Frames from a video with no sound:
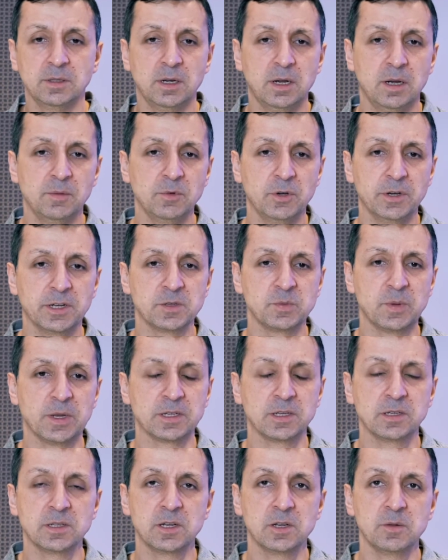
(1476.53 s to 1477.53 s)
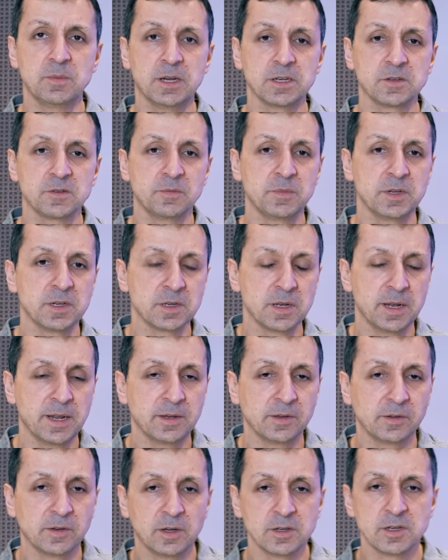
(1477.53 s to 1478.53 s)
I'm not expecting too much from this
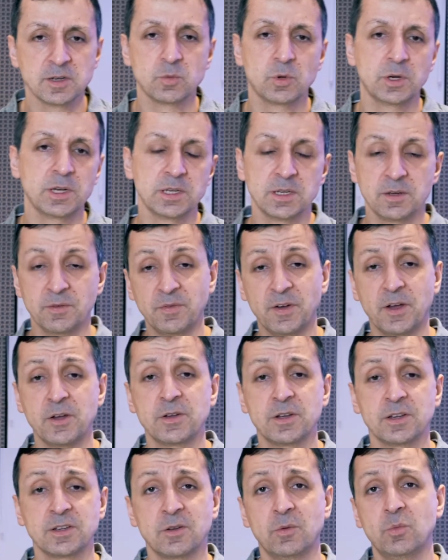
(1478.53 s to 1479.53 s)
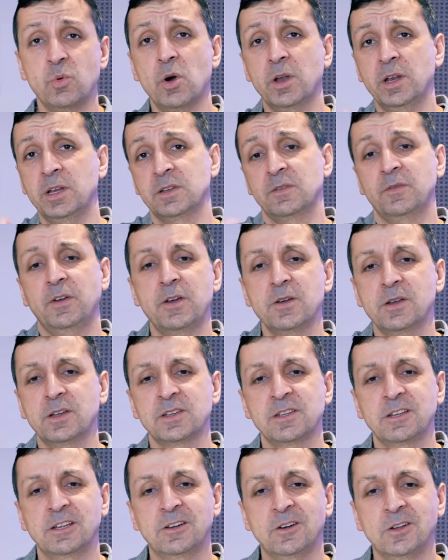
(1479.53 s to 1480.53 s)
lens. I just want it to focus on what it's
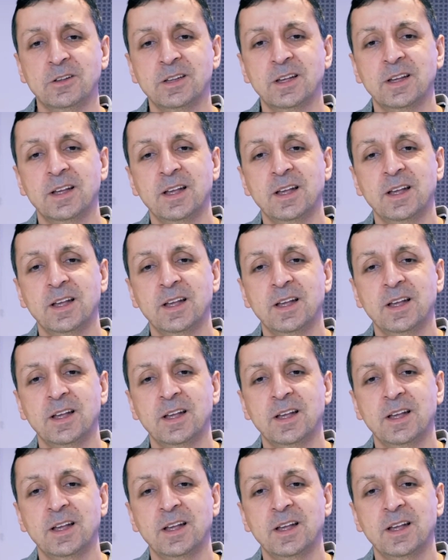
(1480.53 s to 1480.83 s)
focusing on,